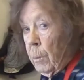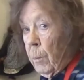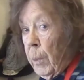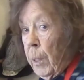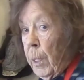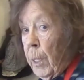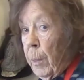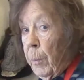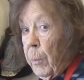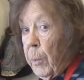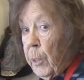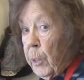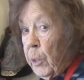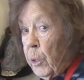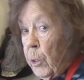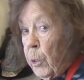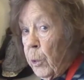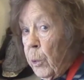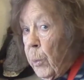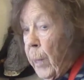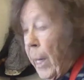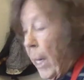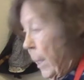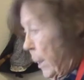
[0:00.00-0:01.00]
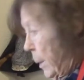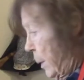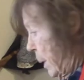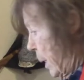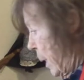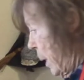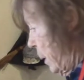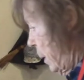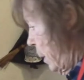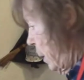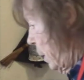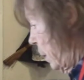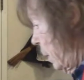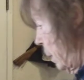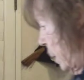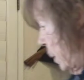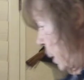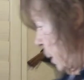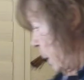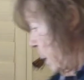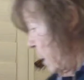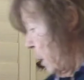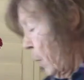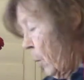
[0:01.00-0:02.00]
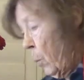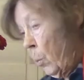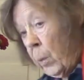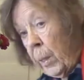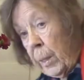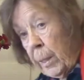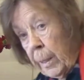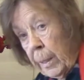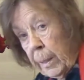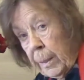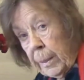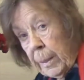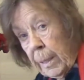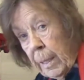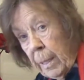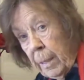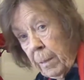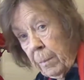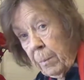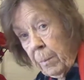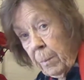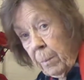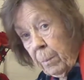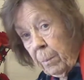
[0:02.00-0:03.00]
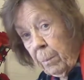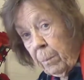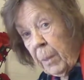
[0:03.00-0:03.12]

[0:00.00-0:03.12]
We're going to put two eggs in, one at a time.